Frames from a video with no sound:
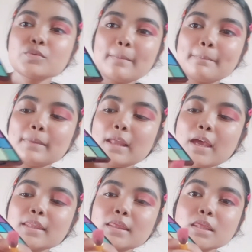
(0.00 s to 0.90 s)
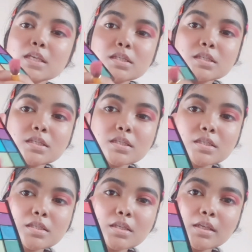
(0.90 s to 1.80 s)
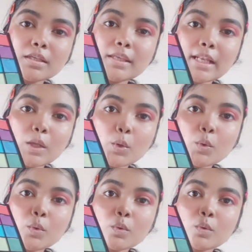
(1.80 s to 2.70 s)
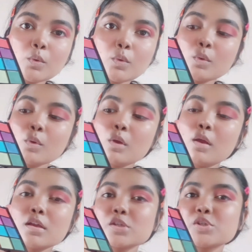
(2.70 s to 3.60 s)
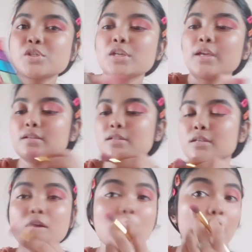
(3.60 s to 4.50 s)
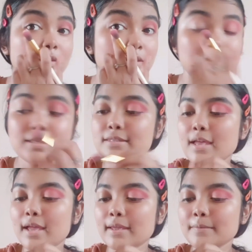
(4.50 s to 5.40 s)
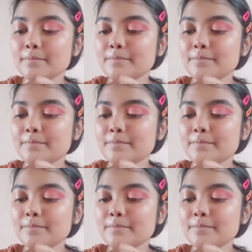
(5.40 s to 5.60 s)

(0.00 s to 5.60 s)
to apply this yellow shade on this side.